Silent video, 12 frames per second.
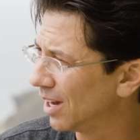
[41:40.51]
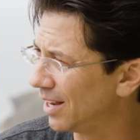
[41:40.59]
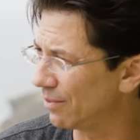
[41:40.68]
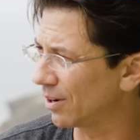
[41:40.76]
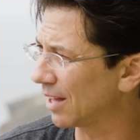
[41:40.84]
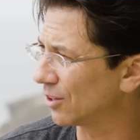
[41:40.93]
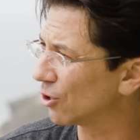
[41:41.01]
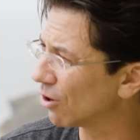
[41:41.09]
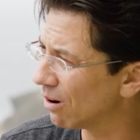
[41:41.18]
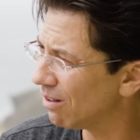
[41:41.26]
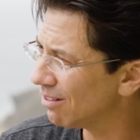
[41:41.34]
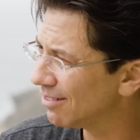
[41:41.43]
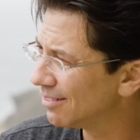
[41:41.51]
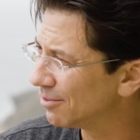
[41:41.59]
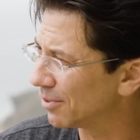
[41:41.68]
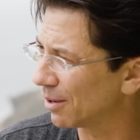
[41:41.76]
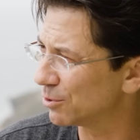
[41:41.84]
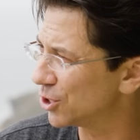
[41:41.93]
I never got the girl
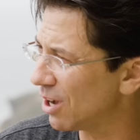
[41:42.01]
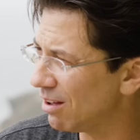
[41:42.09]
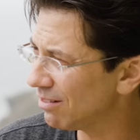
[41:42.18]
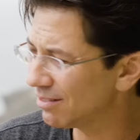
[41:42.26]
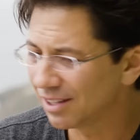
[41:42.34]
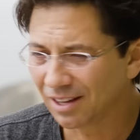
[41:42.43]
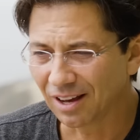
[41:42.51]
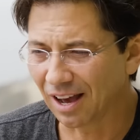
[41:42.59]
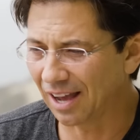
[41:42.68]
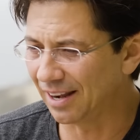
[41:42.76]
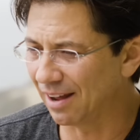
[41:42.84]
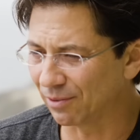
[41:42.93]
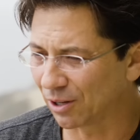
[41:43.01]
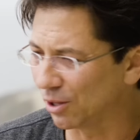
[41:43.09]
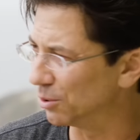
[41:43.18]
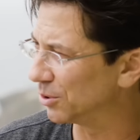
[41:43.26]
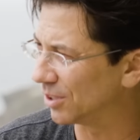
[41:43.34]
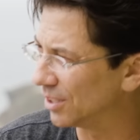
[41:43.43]
when I was young. I never
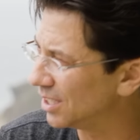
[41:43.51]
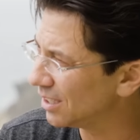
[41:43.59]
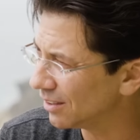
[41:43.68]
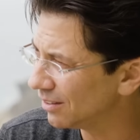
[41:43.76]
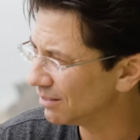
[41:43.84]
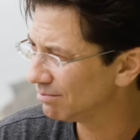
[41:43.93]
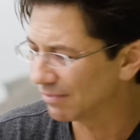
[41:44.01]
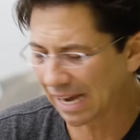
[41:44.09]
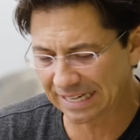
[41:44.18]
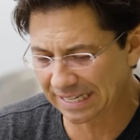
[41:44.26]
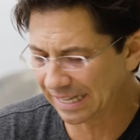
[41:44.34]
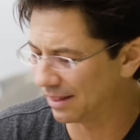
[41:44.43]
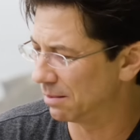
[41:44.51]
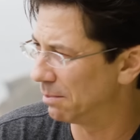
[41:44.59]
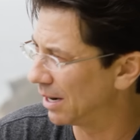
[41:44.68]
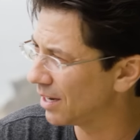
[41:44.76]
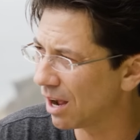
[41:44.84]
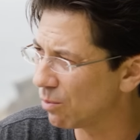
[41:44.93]
closed the deal. I didn't get the
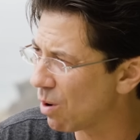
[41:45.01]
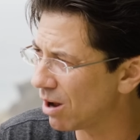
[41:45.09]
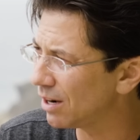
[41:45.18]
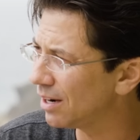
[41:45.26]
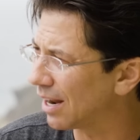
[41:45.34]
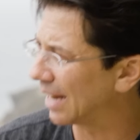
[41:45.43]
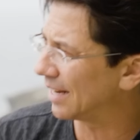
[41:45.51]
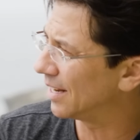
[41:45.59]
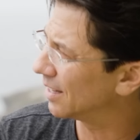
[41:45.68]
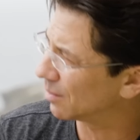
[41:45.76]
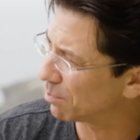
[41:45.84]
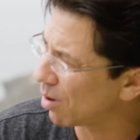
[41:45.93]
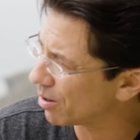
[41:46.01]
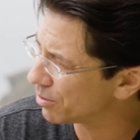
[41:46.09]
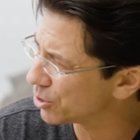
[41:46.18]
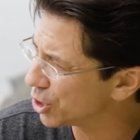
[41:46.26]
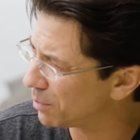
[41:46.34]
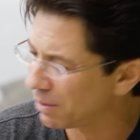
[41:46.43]
money I wanted. I didn't get the
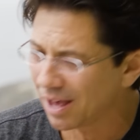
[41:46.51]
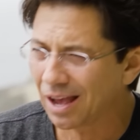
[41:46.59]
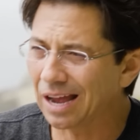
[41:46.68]
partnership.